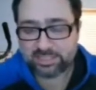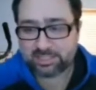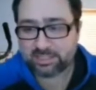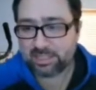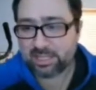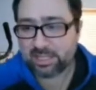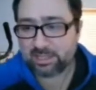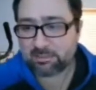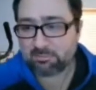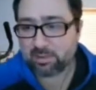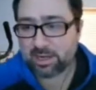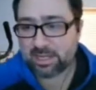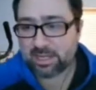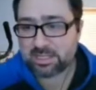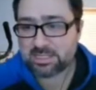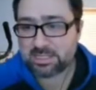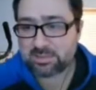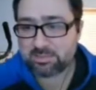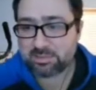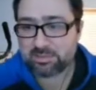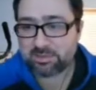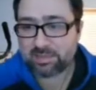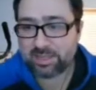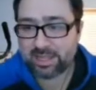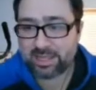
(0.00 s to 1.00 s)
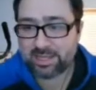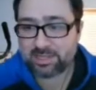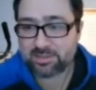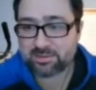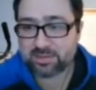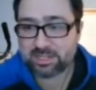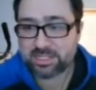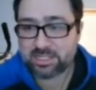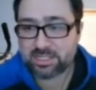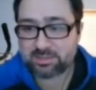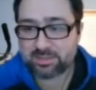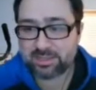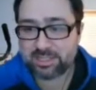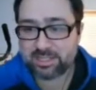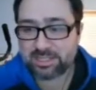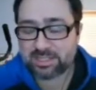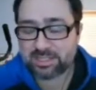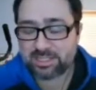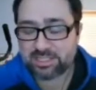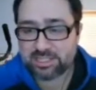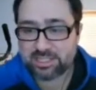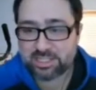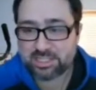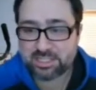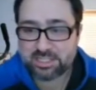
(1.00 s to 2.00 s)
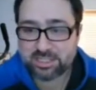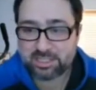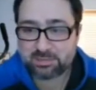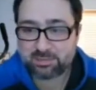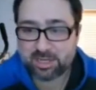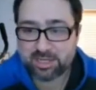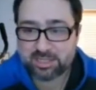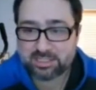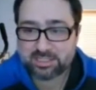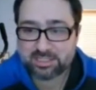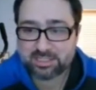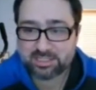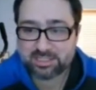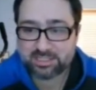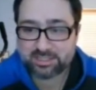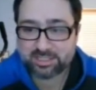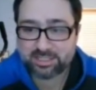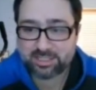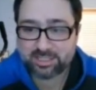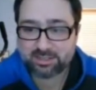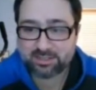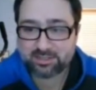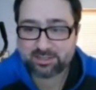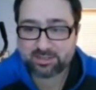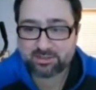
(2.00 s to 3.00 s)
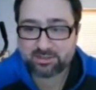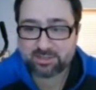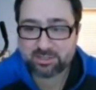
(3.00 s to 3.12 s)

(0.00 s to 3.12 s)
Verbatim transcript: he, like, wants to be with androids, but then he's GT bosses leader.